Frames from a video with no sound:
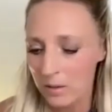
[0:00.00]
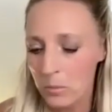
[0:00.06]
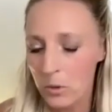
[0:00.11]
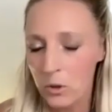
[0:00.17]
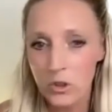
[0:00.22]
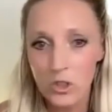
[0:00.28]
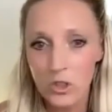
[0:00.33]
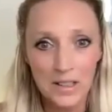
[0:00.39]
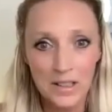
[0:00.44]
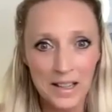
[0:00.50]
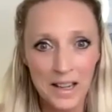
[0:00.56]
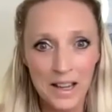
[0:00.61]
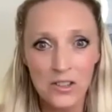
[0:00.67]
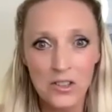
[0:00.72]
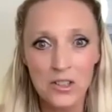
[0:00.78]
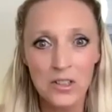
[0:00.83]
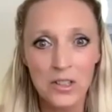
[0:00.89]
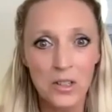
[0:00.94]
pushing the
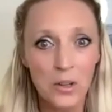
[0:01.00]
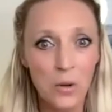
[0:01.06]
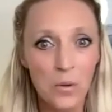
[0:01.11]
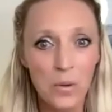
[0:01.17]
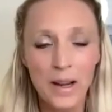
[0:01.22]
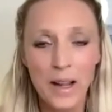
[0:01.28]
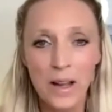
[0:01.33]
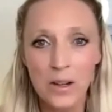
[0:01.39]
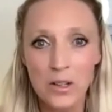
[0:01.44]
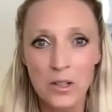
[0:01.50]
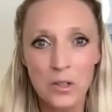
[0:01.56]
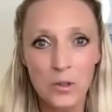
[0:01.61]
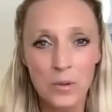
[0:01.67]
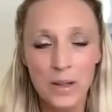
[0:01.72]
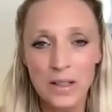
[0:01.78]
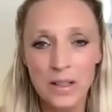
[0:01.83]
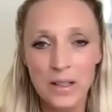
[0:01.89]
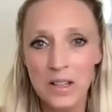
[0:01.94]
edges and going out and
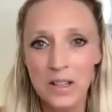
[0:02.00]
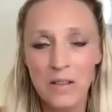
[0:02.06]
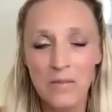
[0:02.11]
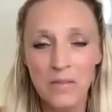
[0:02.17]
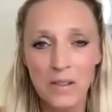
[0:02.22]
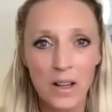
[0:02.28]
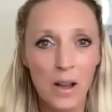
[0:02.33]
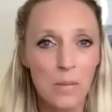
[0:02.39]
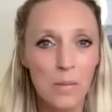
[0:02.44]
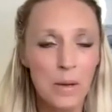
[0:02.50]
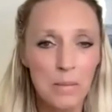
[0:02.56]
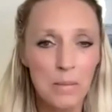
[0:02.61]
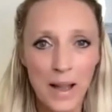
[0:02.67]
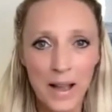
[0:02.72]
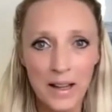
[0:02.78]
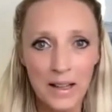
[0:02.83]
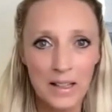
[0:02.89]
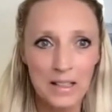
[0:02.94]
doing stuff and coming
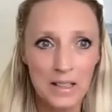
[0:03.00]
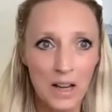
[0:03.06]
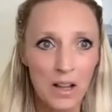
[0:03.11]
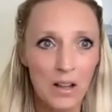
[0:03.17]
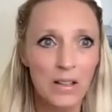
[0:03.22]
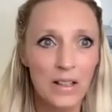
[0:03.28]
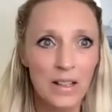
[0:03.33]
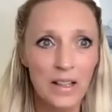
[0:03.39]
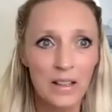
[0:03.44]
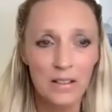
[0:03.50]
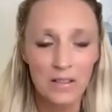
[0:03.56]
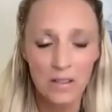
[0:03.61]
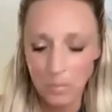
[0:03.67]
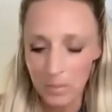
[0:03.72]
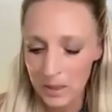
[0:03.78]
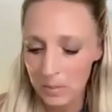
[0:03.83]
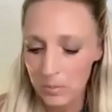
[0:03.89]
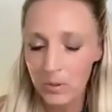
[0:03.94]
back and telling the
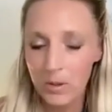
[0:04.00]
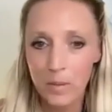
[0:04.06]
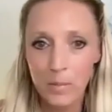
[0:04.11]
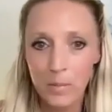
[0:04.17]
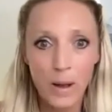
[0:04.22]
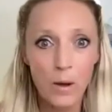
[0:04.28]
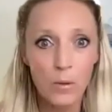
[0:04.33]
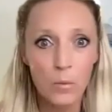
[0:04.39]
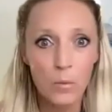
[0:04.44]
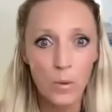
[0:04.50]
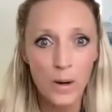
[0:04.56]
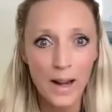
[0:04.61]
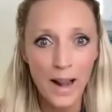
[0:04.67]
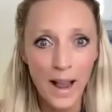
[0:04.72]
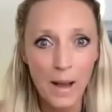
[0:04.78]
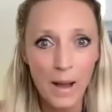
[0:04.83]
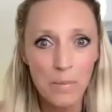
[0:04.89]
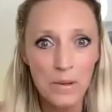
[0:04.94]
people about what
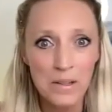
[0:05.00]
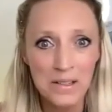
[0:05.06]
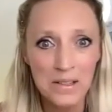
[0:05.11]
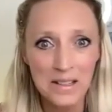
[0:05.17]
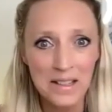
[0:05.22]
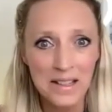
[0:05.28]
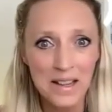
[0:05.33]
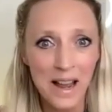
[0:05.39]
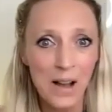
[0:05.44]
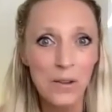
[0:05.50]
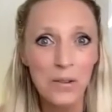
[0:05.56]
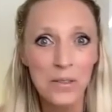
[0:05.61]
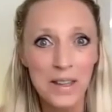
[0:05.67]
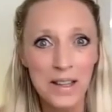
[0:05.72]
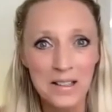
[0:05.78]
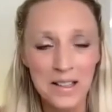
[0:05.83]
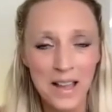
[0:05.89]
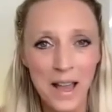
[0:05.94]
happened and how
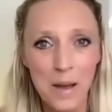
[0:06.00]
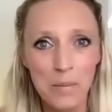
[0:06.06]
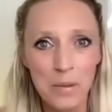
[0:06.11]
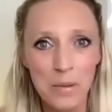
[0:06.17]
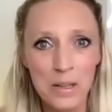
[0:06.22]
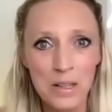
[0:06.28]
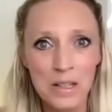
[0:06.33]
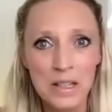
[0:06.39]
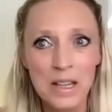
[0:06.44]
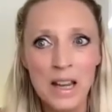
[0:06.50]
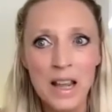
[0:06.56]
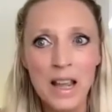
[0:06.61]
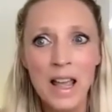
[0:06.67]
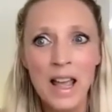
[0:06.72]
things happened